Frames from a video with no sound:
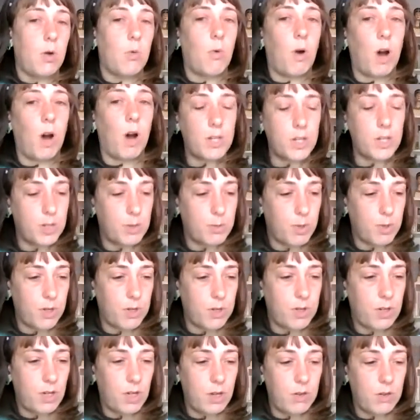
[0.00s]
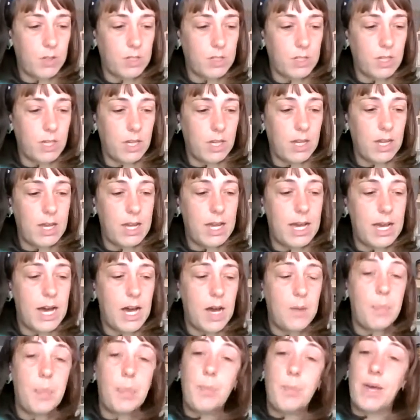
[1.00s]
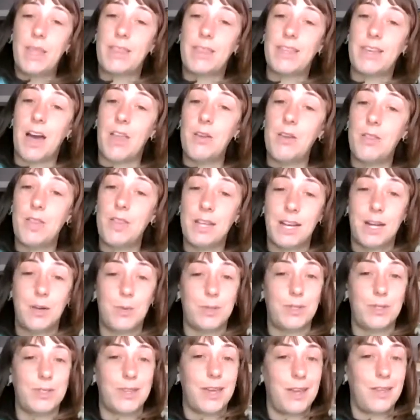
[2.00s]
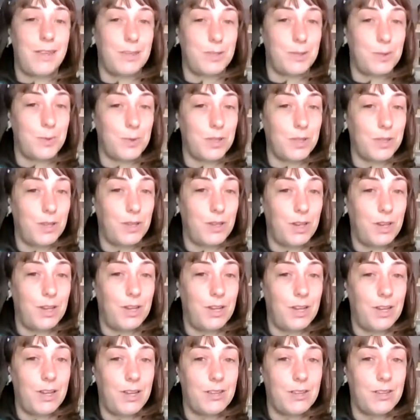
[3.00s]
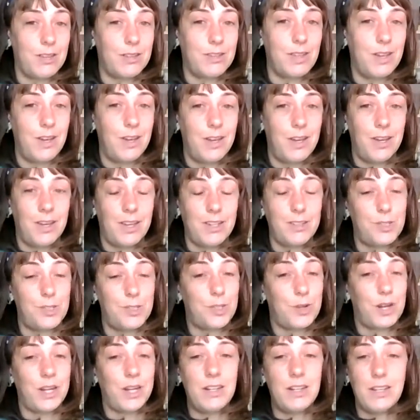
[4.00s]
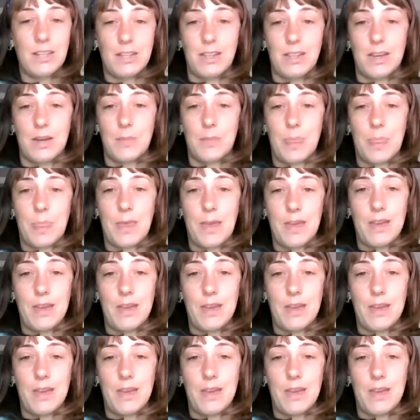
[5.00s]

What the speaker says: watch your bird closely. But the other thing I will say that's really good is training them.